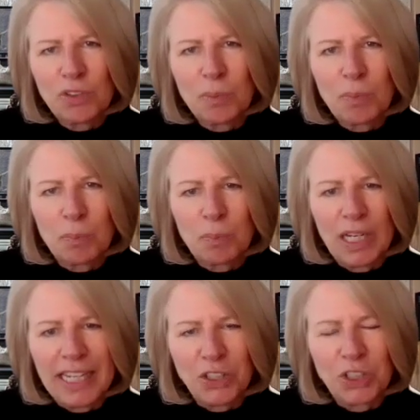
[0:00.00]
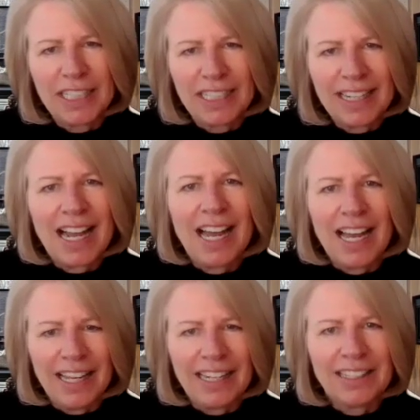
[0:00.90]
of the population
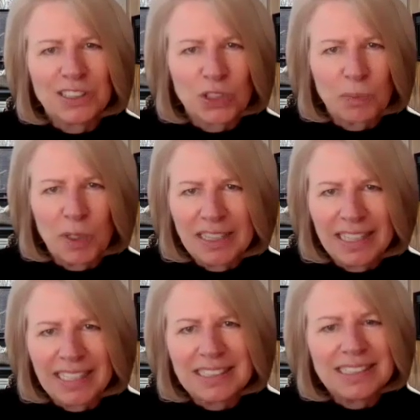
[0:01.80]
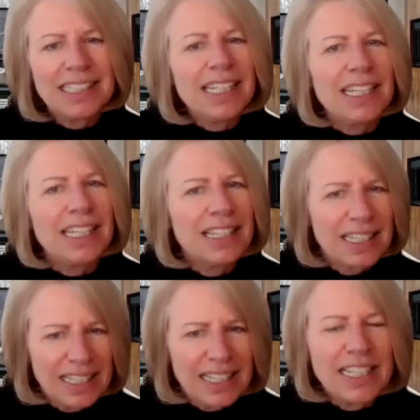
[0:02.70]
can't. So what they see
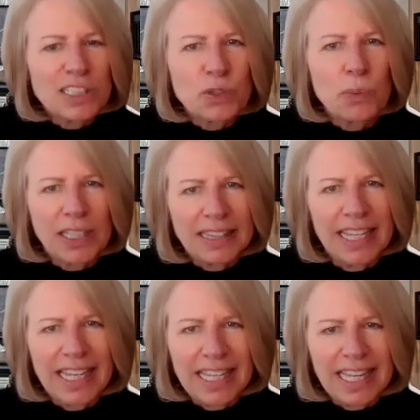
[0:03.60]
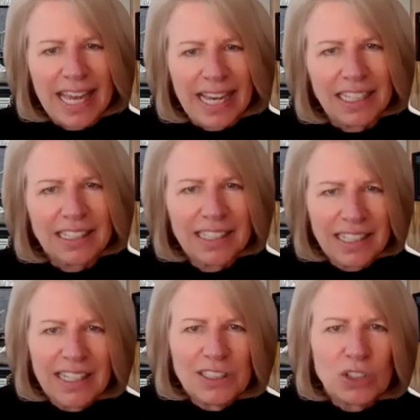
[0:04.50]
is what they get.
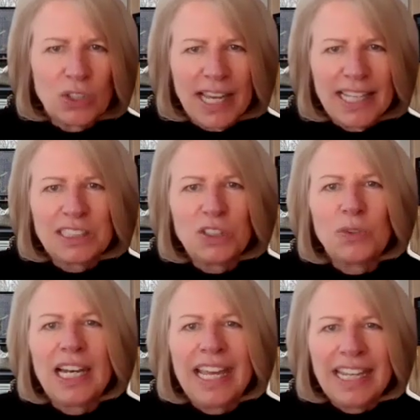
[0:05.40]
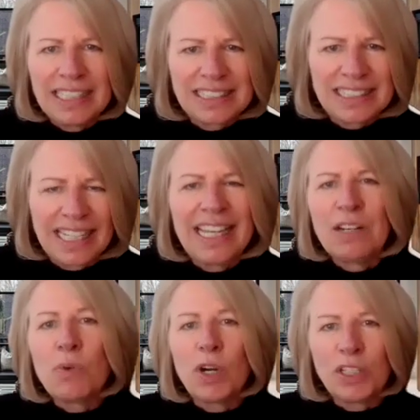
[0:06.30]
So as it relates
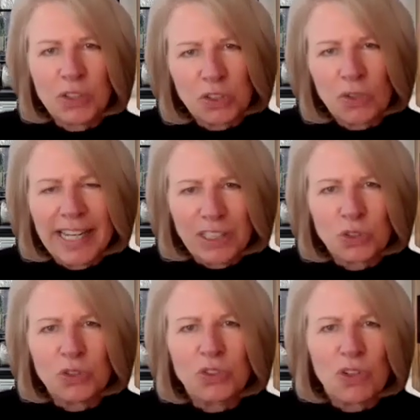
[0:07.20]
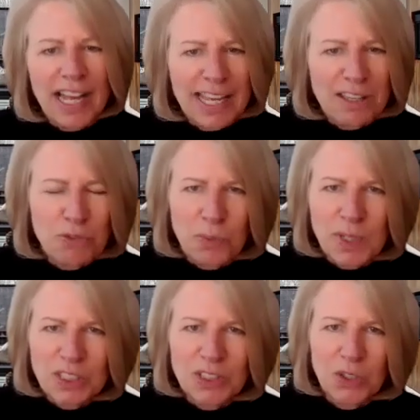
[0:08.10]
in what you're trying to drive
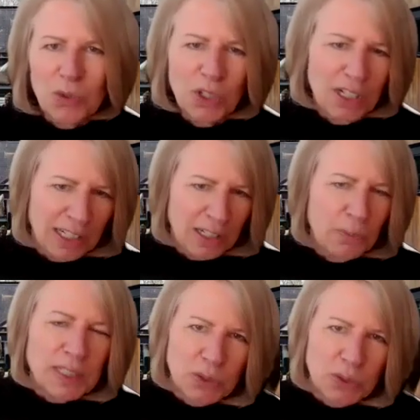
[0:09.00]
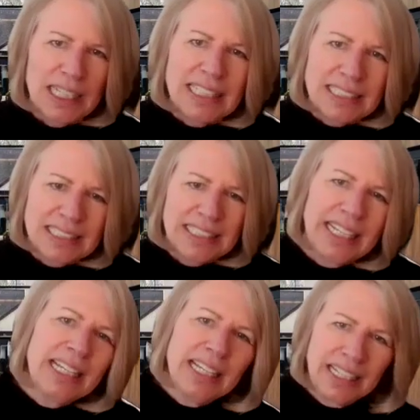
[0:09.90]
with your
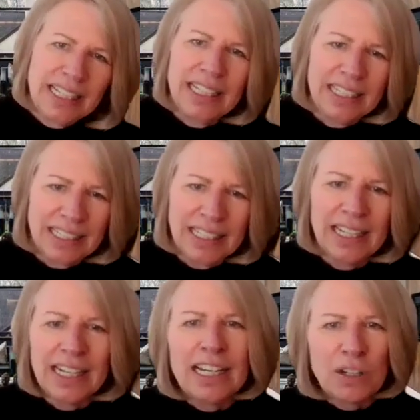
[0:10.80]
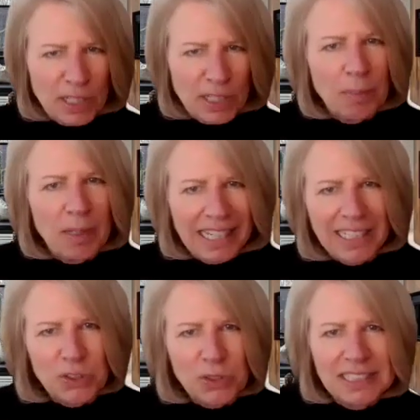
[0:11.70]
listing in when you're
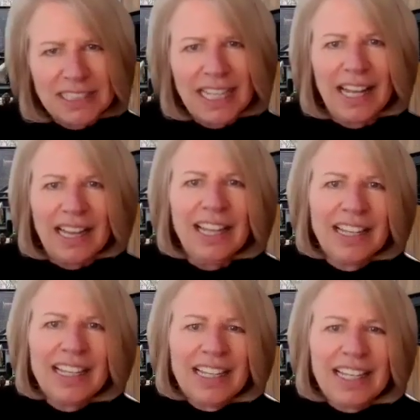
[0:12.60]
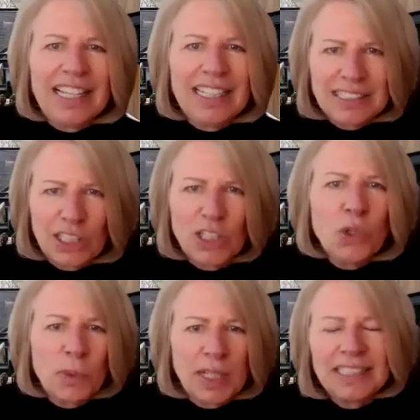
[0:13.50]
planning to sell, is
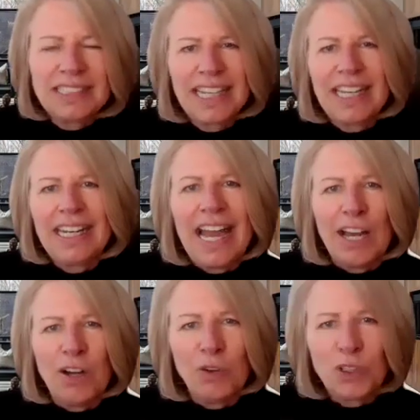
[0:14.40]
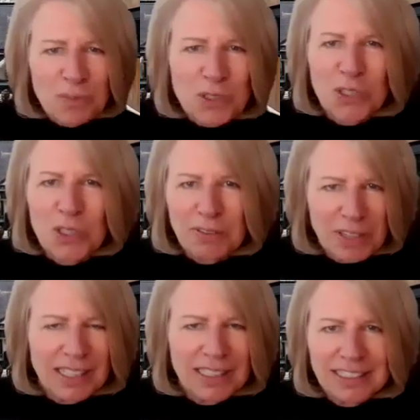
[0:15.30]
you want to stand out. So if
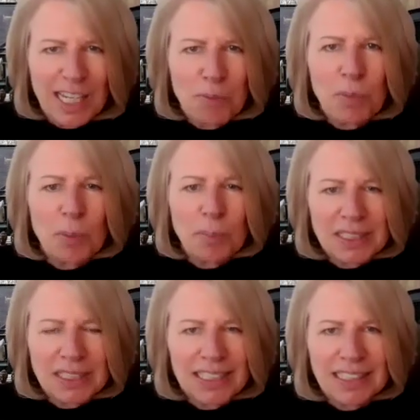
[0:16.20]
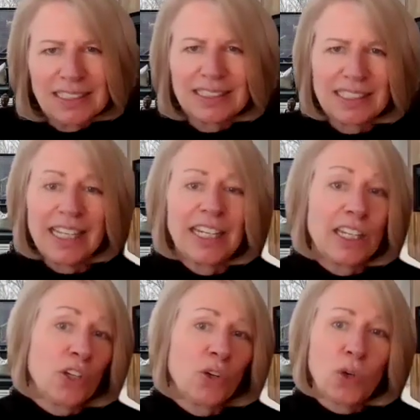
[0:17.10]
there's 10 properties
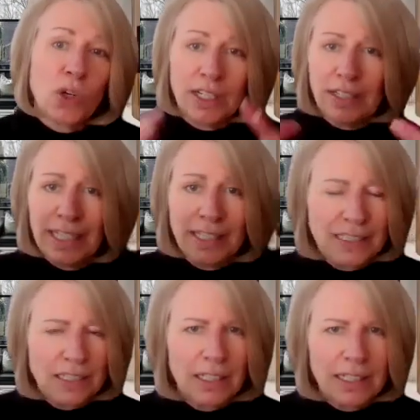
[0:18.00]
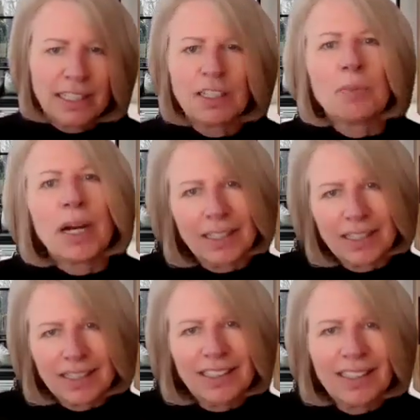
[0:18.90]
in the targeted
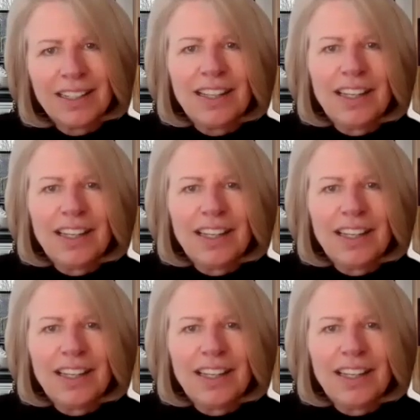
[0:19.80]
market,